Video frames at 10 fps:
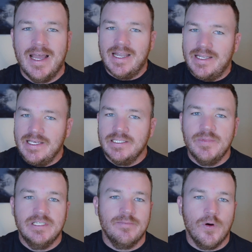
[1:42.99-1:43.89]
need to
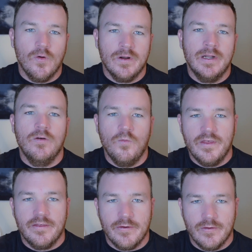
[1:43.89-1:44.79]
be supported
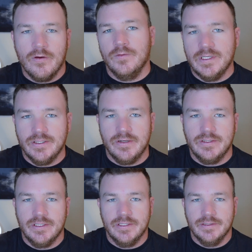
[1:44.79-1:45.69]
with thorough
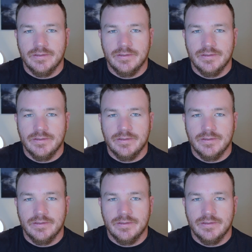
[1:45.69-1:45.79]
research.